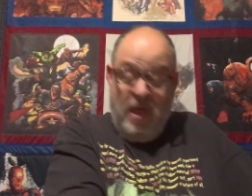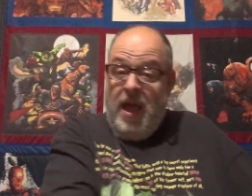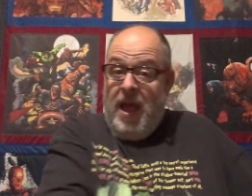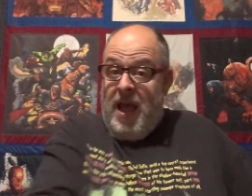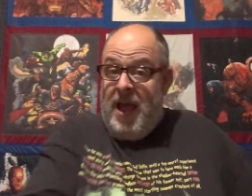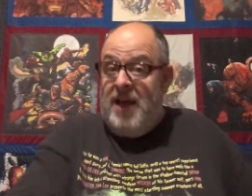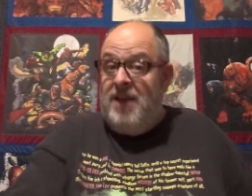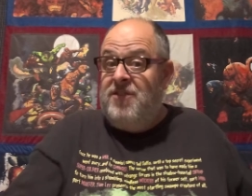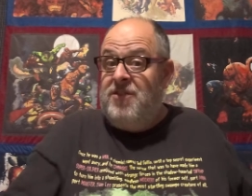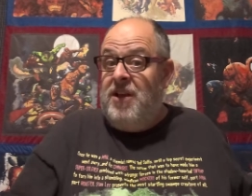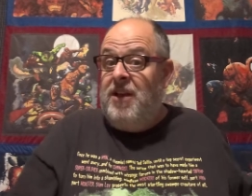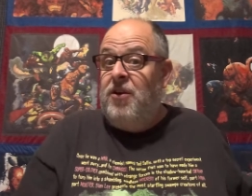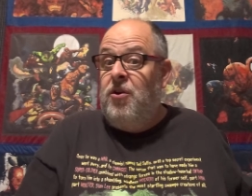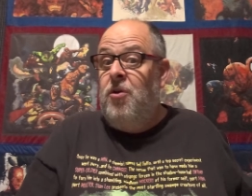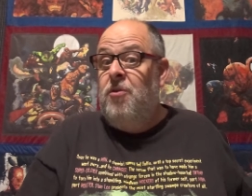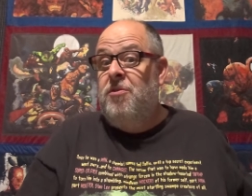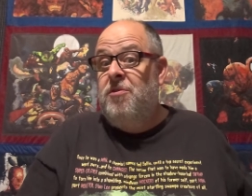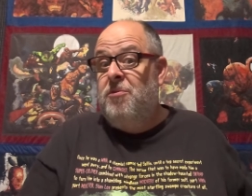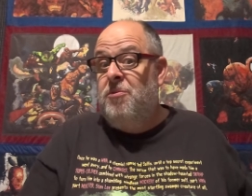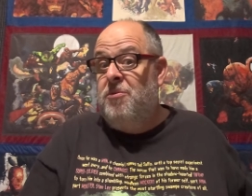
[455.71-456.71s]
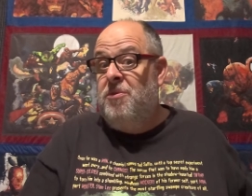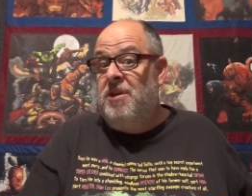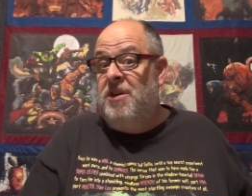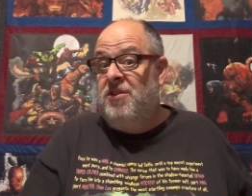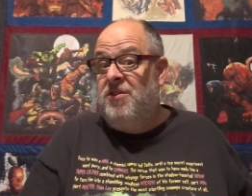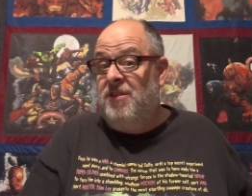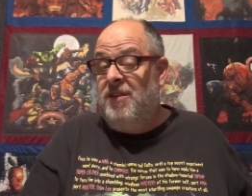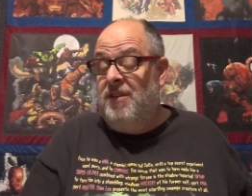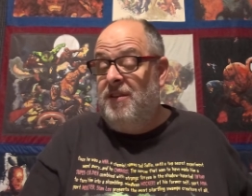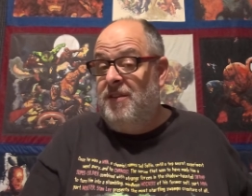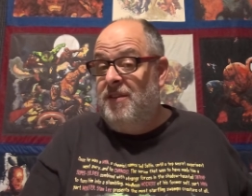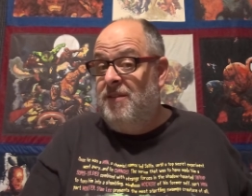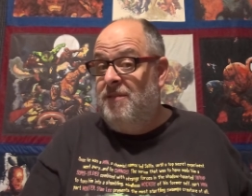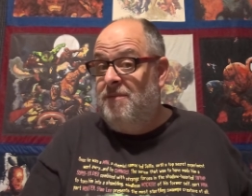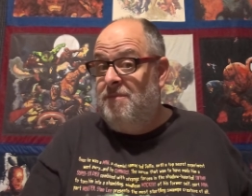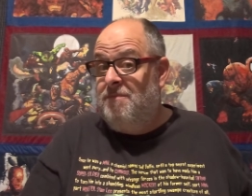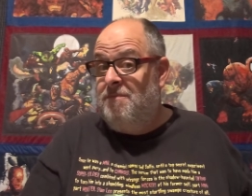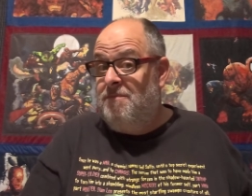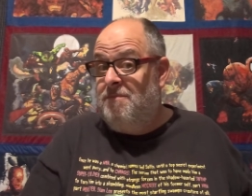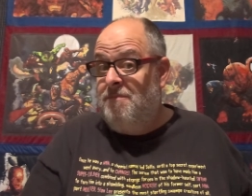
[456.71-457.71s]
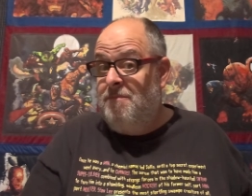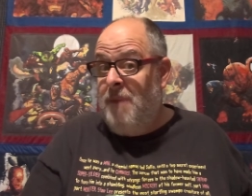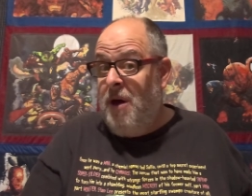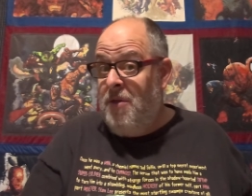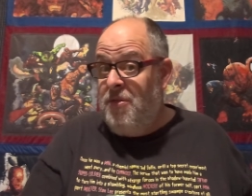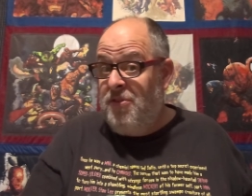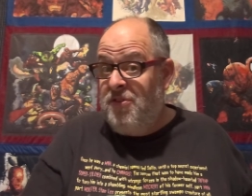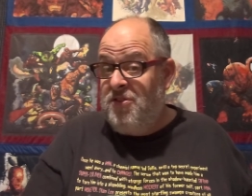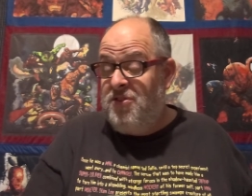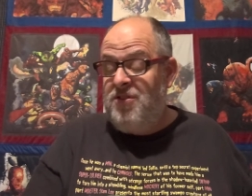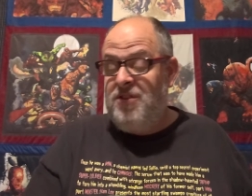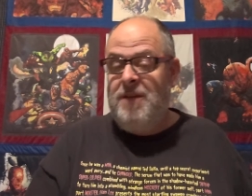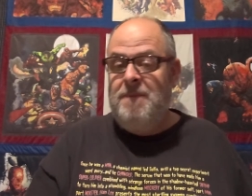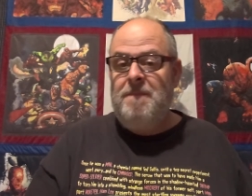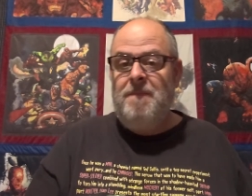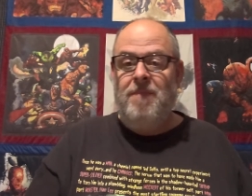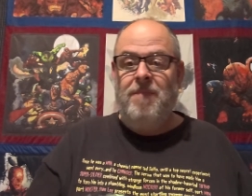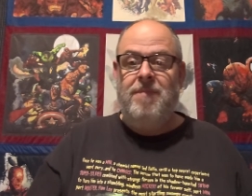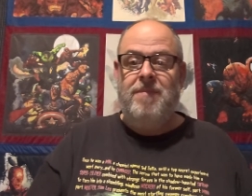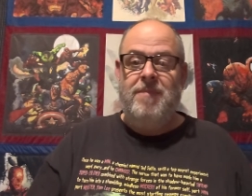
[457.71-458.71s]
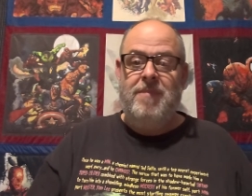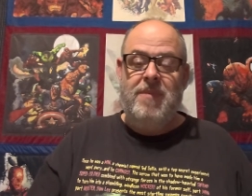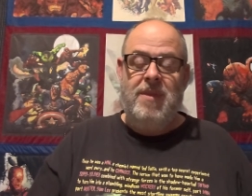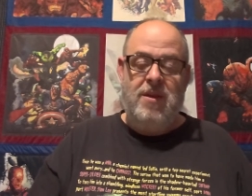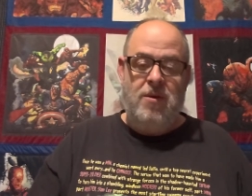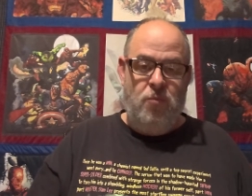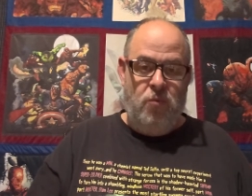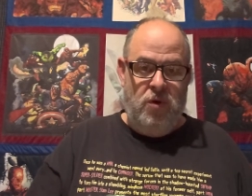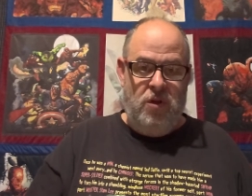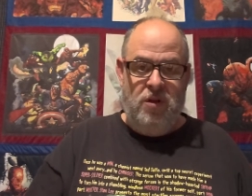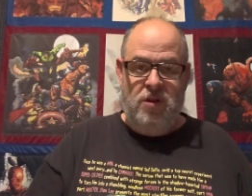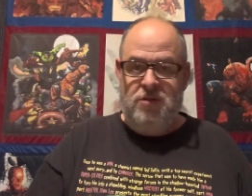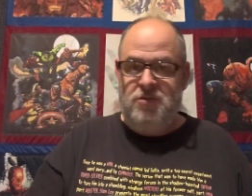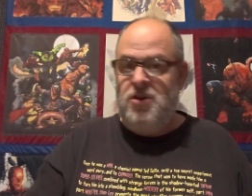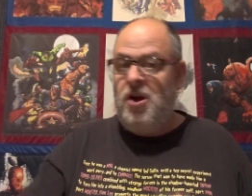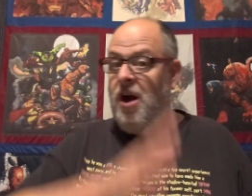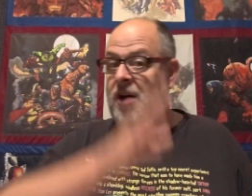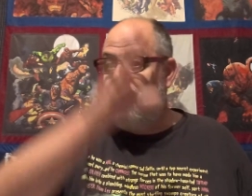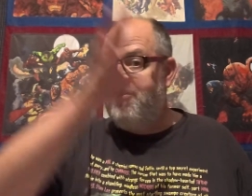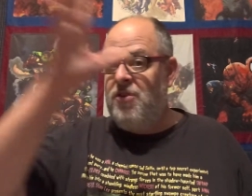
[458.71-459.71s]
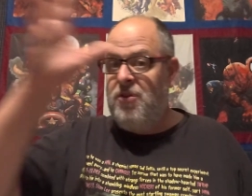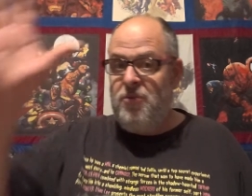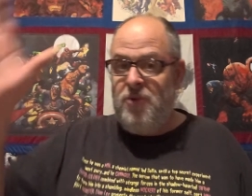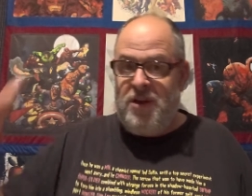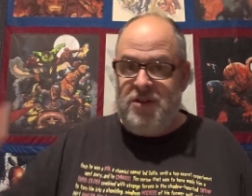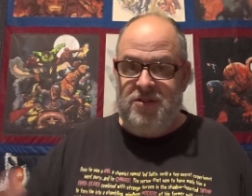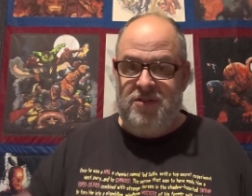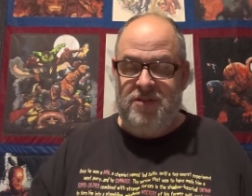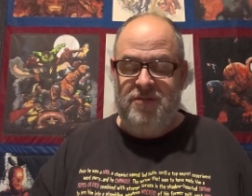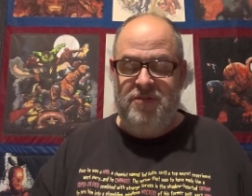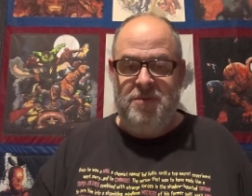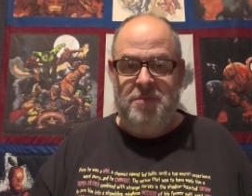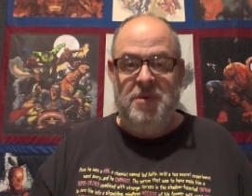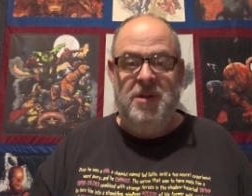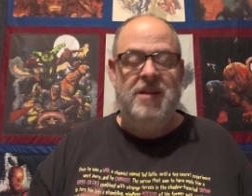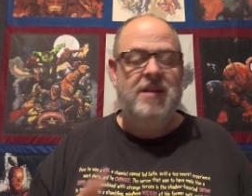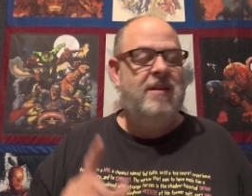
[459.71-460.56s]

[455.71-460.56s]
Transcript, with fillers: as I go through these months, we'll cover the rest of them.